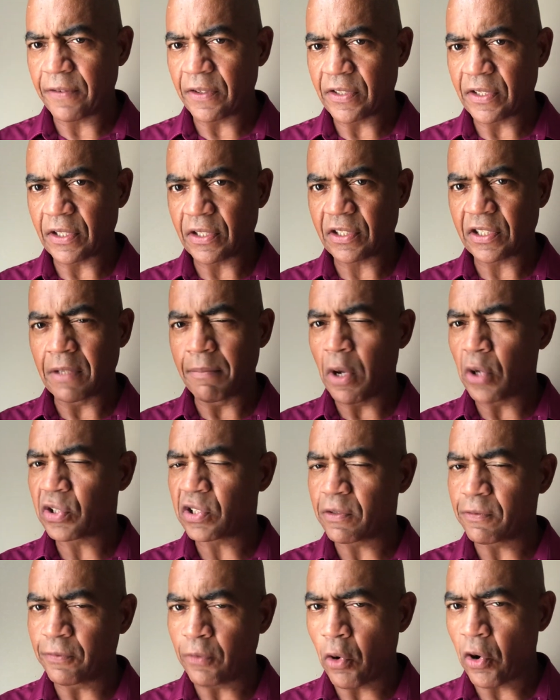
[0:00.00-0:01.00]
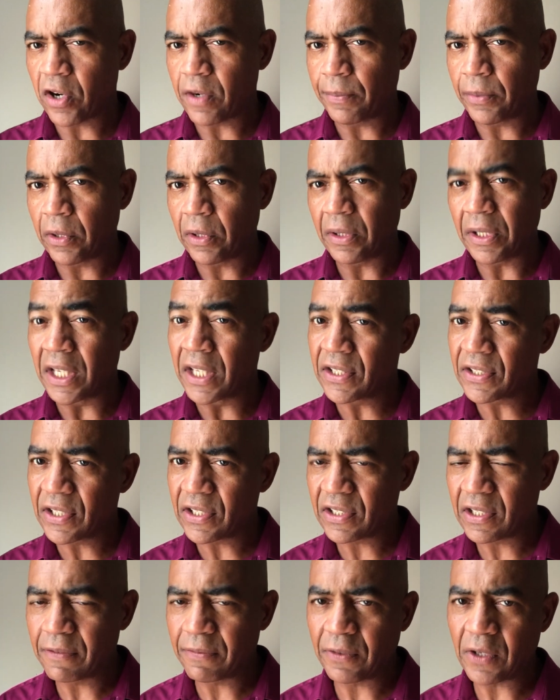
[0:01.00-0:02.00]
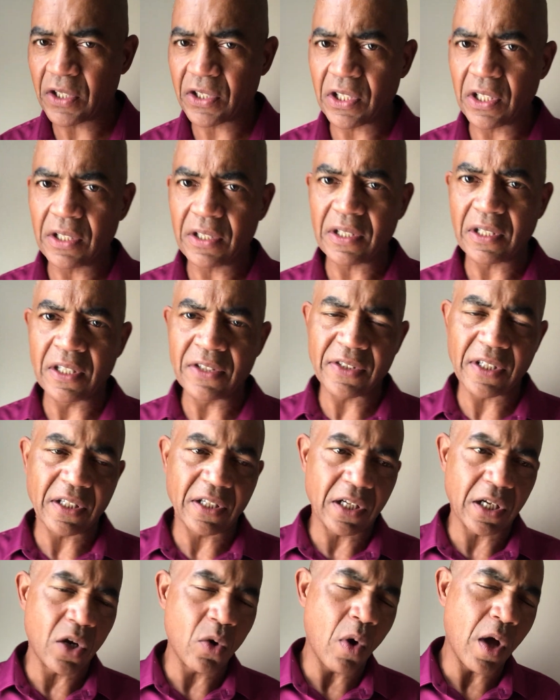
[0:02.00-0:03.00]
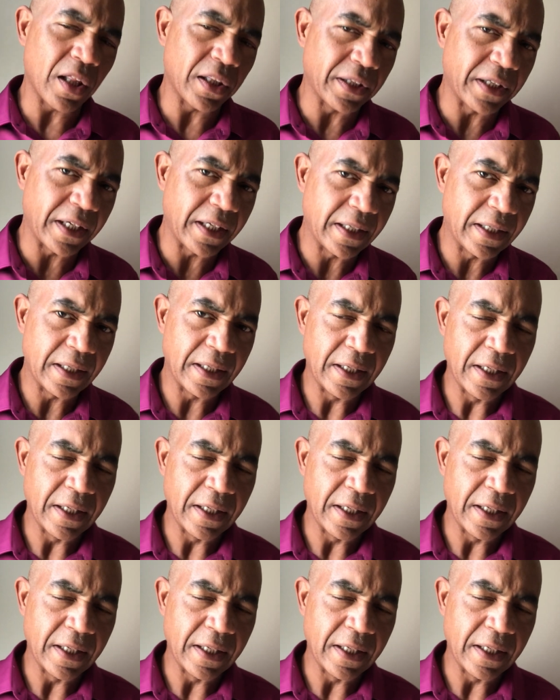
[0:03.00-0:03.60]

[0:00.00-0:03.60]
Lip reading: Is this the most affordable? Is this efficient? Is it quality?